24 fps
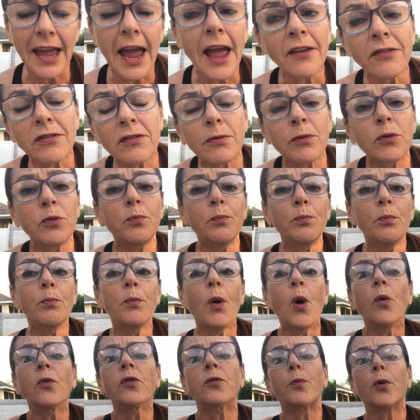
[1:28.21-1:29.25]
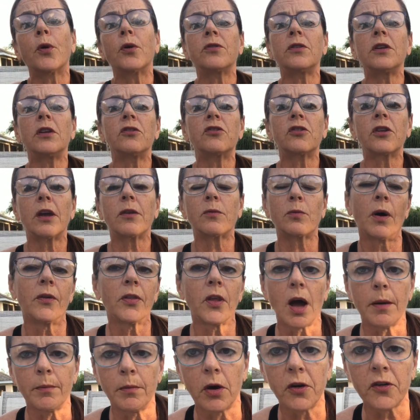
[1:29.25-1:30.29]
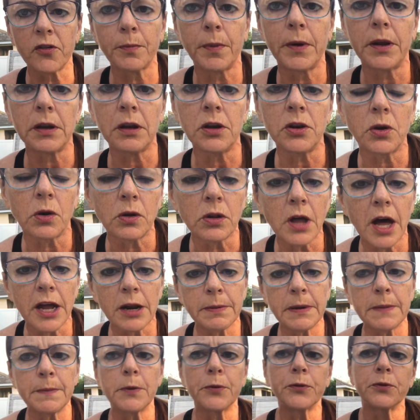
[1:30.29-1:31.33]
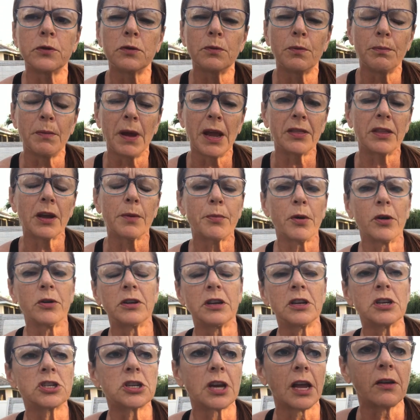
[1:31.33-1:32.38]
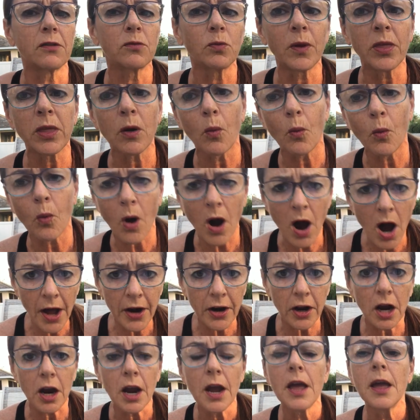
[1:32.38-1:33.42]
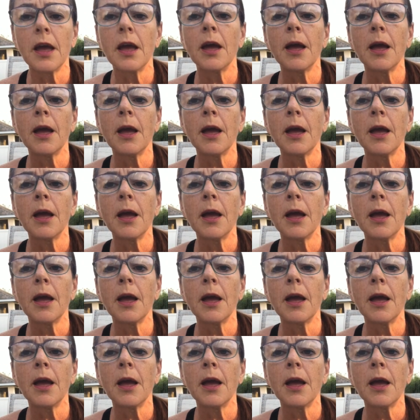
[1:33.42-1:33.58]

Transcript: Yes, most protein shakes, well, not most, but you know, a lot of people do make their protein shakes with water.